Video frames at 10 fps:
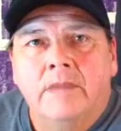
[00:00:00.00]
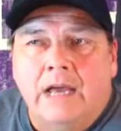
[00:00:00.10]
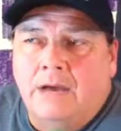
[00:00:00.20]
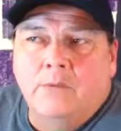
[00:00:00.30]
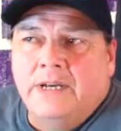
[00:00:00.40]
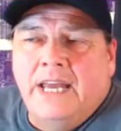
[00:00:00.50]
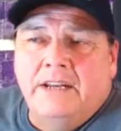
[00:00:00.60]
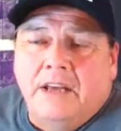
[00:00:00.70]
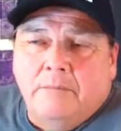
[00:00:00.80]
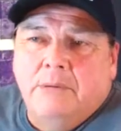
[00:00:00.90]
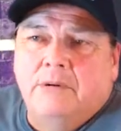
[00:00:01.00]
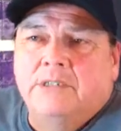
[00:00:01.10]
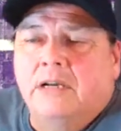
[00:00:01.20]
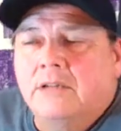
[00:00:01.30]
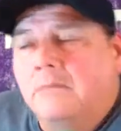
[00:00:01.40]
On one hand, people
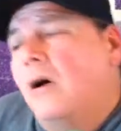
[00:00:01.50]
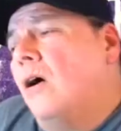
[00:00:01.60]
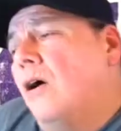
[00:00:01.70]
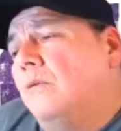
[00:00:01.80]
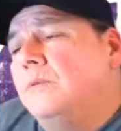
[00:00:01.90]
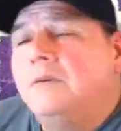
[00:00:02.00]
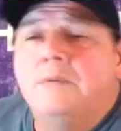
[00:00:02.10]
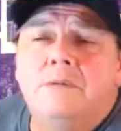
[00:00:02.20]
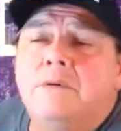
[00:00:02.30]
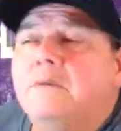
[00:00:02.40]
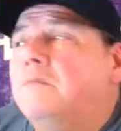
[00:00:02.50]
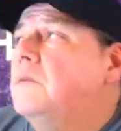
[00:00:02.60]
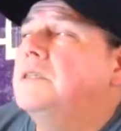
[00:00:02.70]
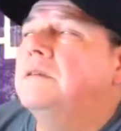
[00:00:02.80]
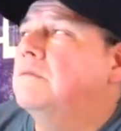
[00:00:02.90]
start talking,
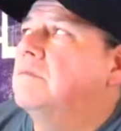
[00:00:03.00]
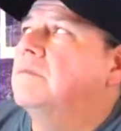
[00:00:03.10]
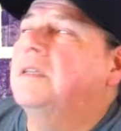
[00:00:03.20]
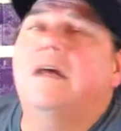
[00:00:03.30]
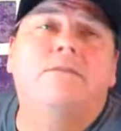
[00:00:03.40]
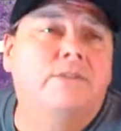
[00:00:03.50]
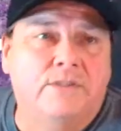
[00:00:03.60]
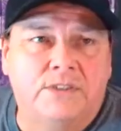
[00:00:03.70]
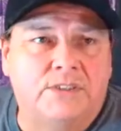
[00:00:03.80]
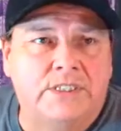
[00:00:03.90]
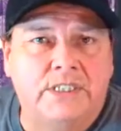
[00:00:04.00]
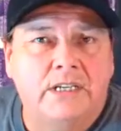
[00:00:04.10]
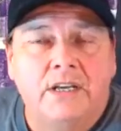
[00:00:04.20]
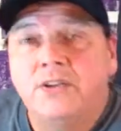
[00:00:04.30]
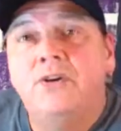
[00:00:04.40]
we love diversity.
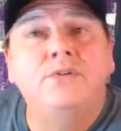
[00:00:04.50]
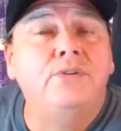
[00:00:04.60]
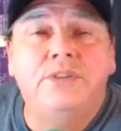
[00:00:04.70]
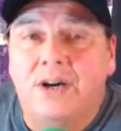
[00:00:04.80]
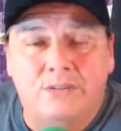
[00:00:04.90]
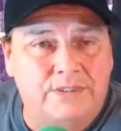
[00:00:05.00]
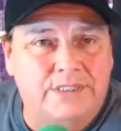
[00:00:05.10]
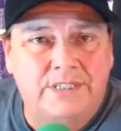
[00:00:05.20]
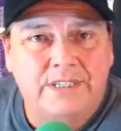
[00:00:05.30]
No, you don't.